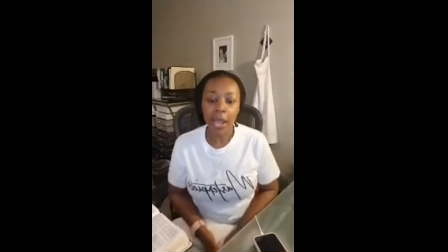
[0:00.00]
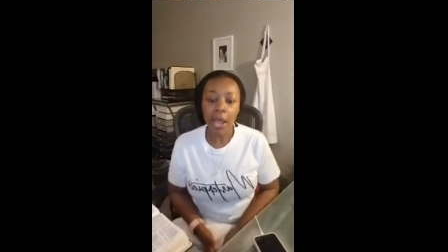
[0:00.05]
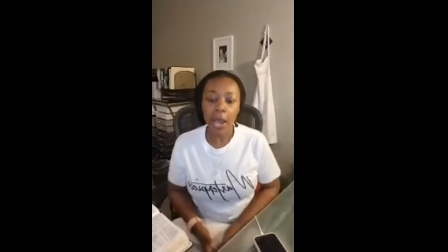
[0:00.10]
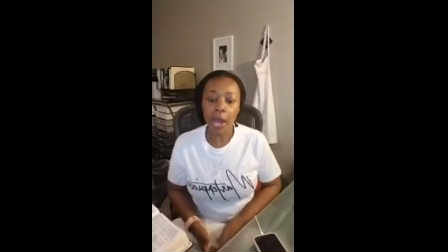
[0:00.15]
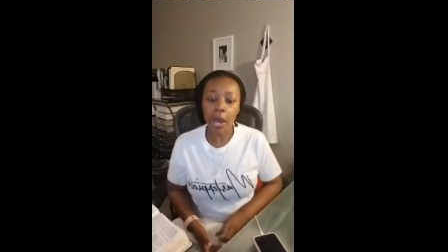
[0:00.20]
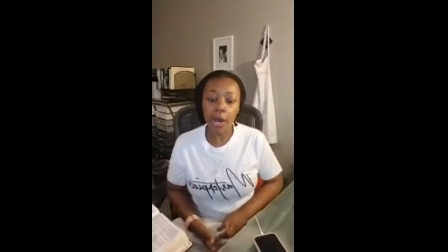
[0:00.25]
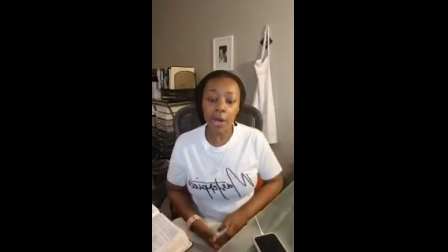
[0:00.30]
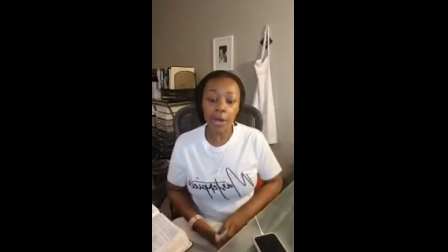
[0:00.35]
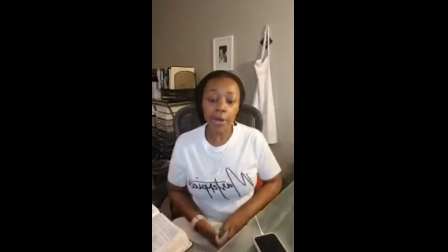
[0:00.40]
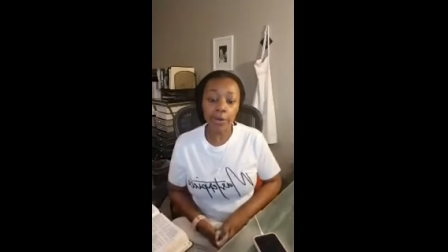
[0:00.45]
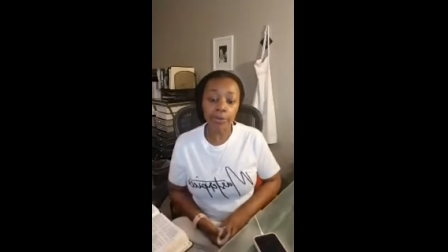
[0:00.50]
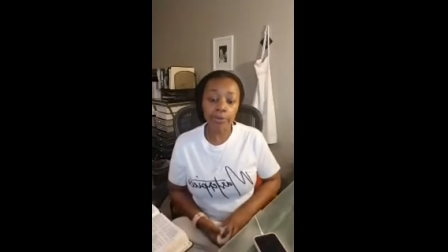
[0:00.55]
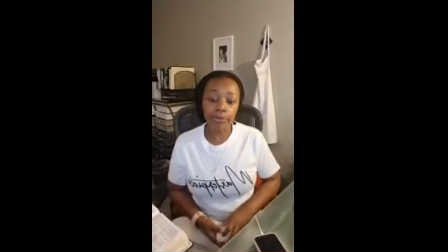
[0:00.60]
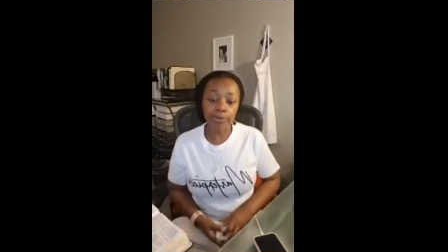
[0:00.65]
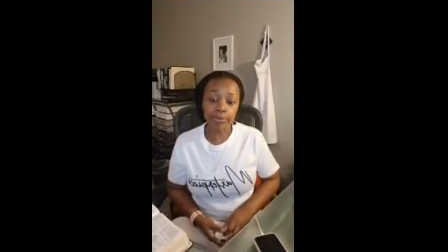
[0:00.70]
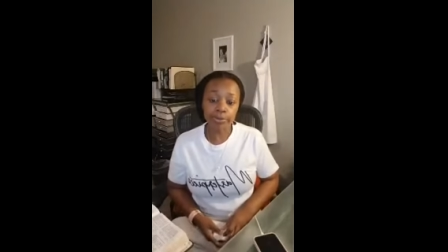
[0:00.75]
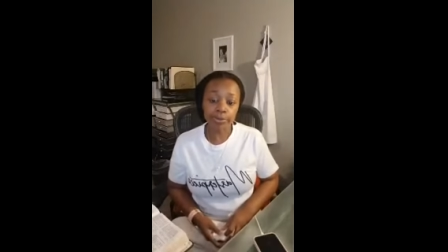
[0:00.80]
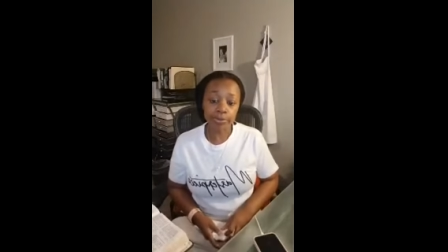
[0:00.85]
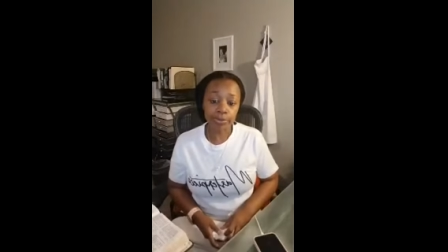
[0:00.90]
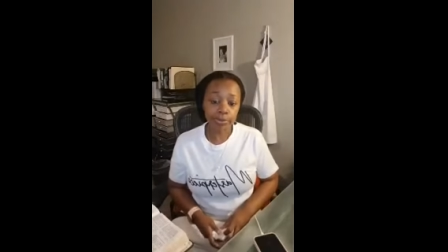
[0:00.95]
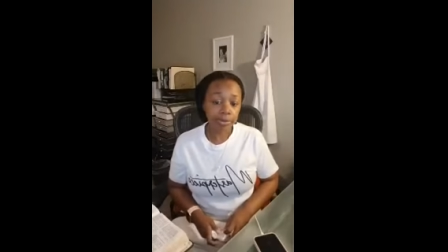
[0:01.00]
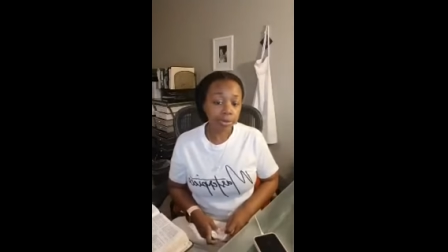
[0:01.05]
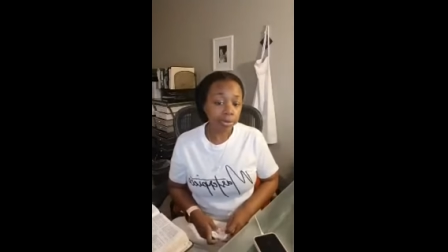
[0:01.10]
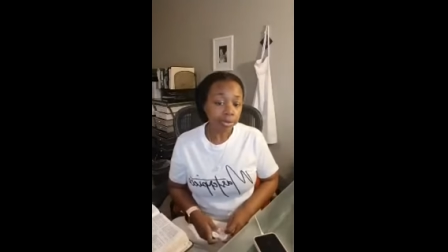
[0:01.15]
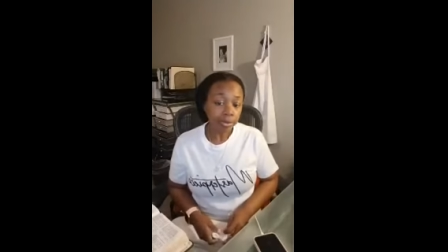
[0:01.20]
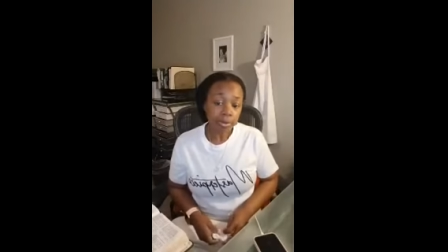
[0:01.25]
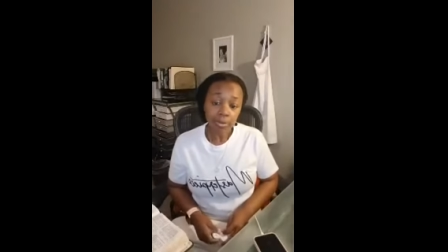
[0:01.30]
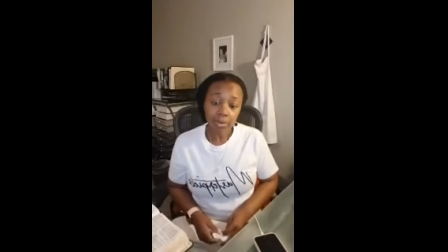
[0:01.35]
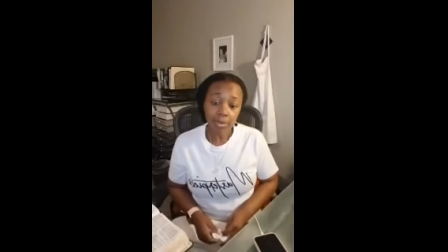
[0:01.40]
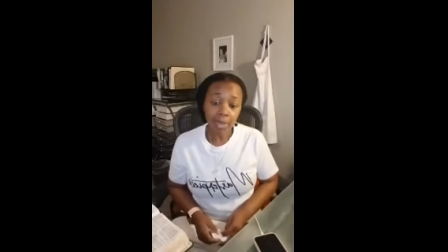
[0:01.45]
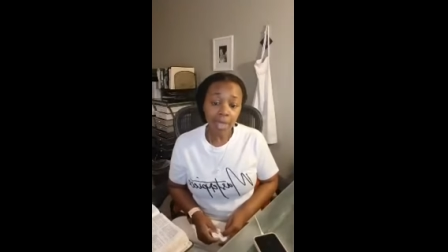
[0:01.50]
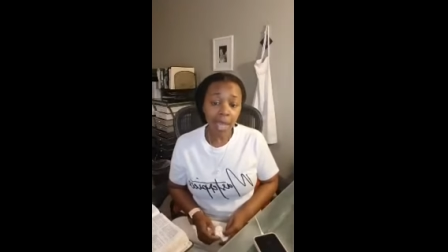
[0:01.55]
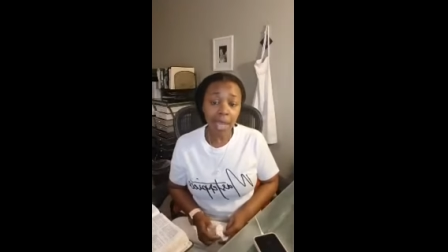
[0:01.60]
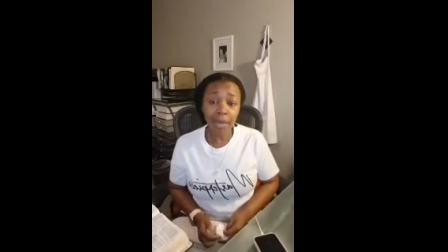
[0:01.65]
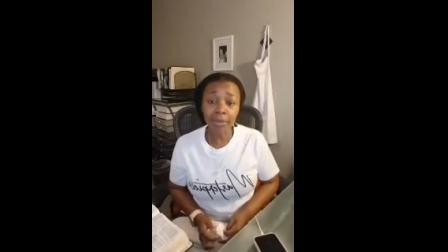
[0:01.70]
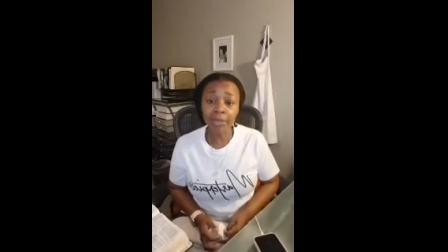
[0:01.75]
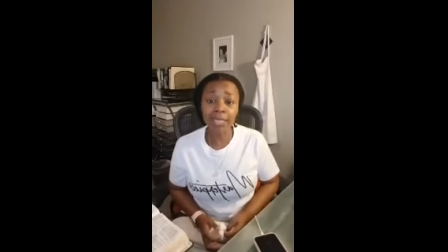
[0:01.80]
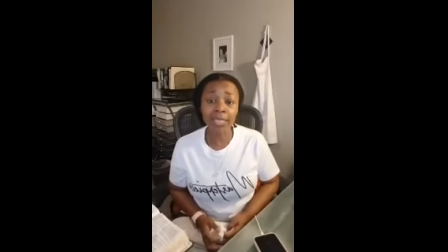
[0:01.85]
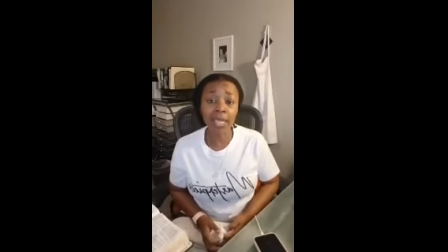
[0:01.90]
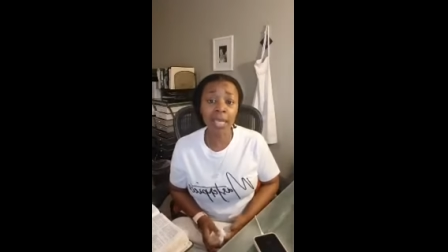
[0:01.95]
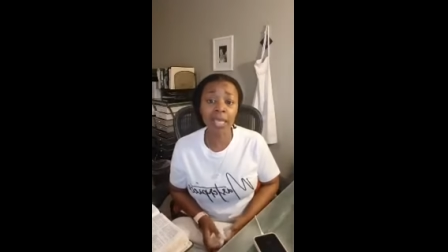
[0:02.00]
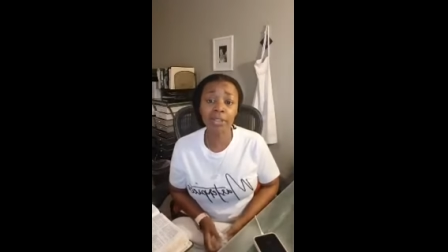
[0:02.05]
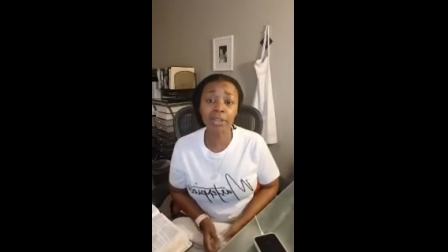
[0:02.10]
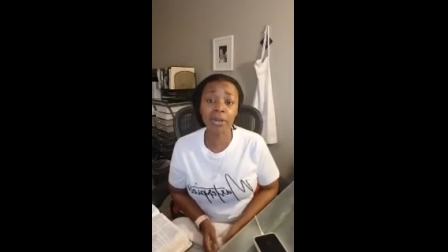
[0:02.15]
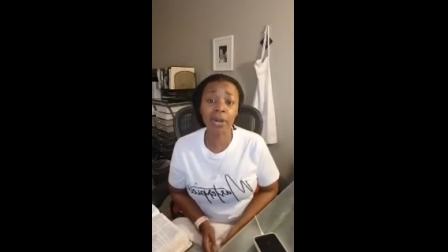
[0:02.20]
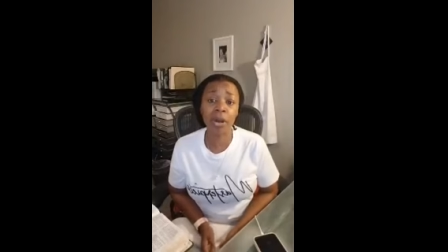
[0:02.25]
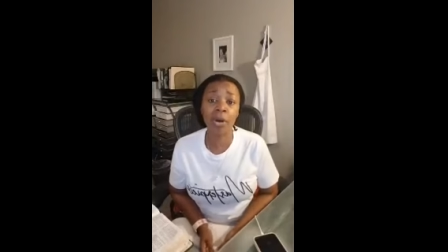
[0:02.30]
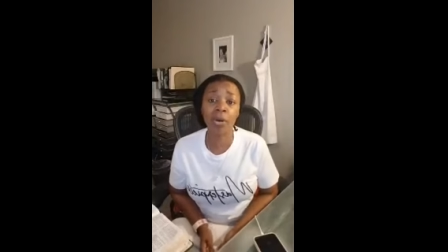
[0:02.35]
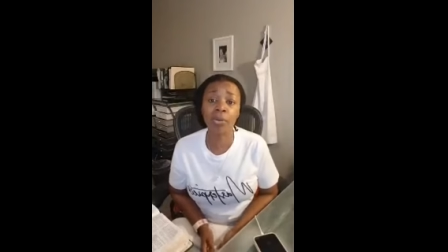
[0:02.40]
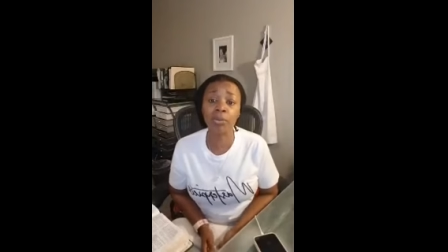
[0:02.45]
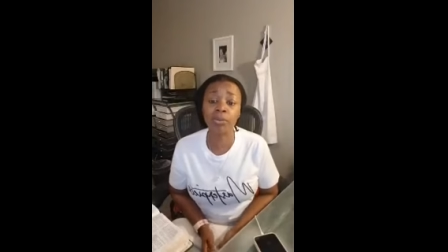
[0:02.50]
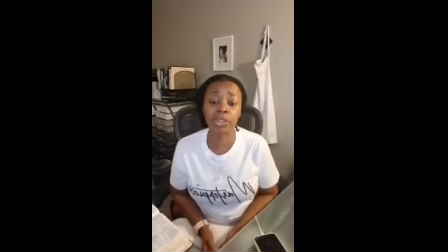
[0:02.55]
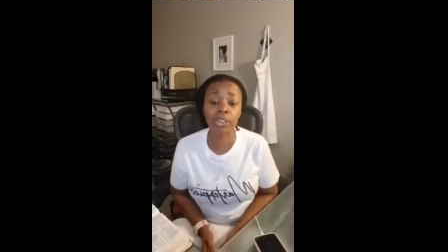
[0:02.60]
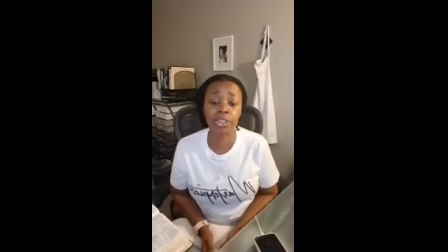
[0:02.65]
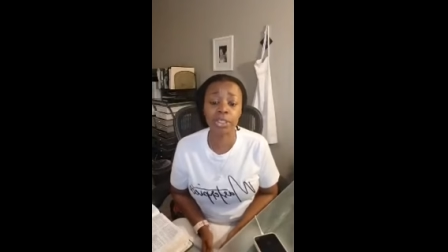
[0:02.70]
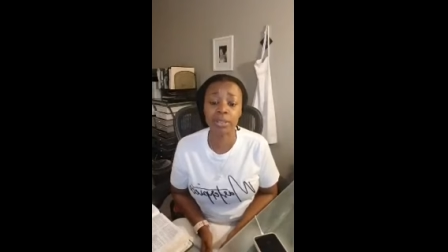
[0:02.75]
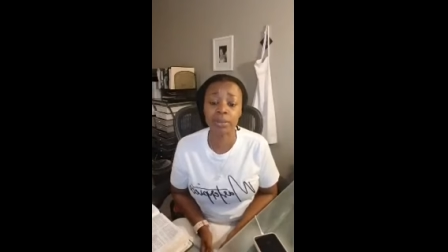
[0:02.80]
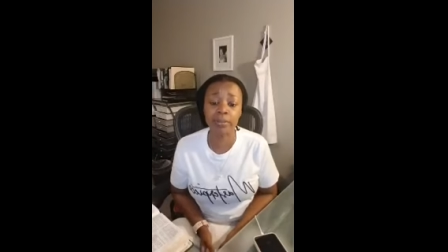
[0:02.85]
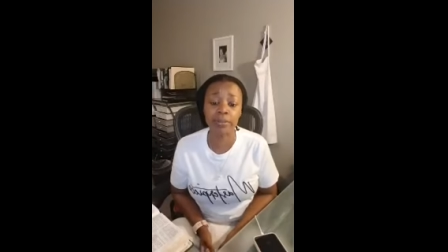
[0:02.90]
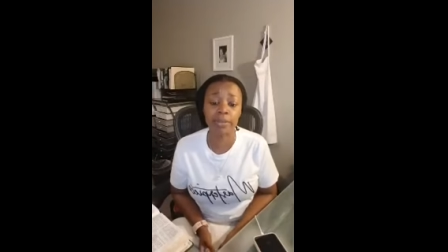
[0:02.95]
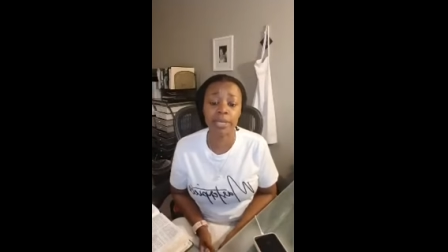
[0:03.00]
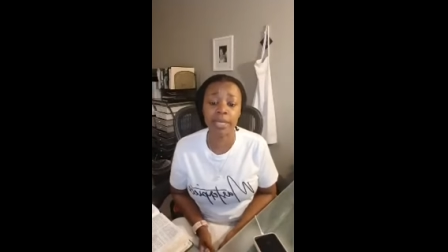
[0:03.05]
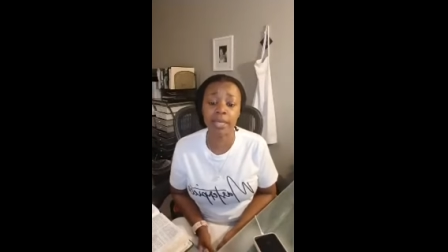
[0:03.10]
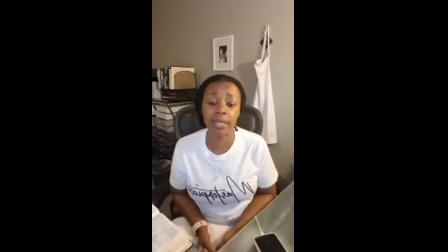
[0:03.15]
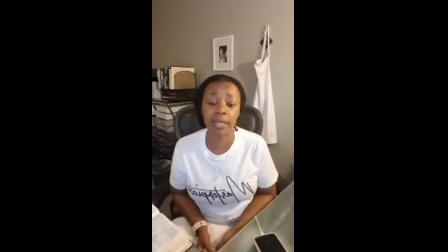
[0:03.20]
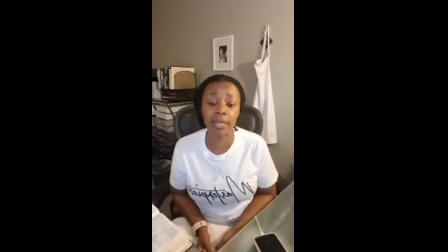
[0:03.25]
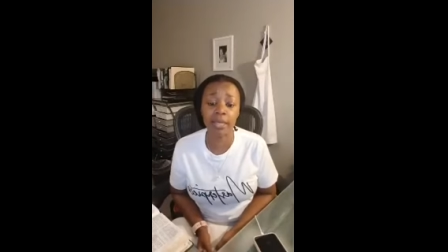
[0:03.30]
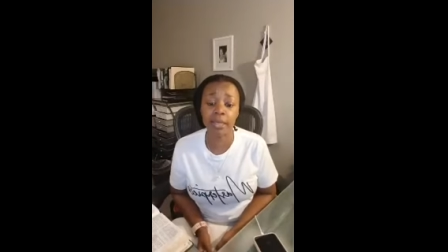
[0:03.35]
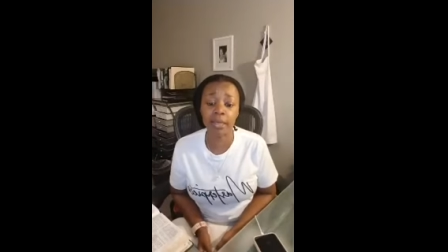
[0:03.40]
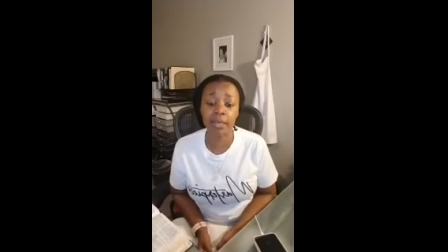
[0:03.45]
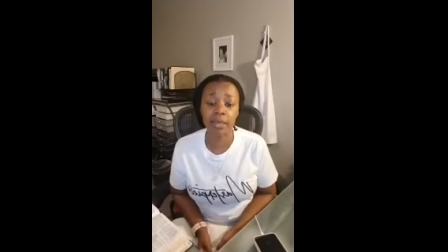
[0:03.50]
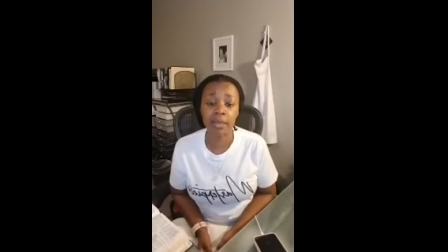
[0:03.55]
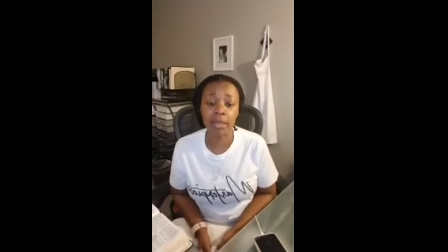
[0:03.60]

I was saying your hope shouldn't be,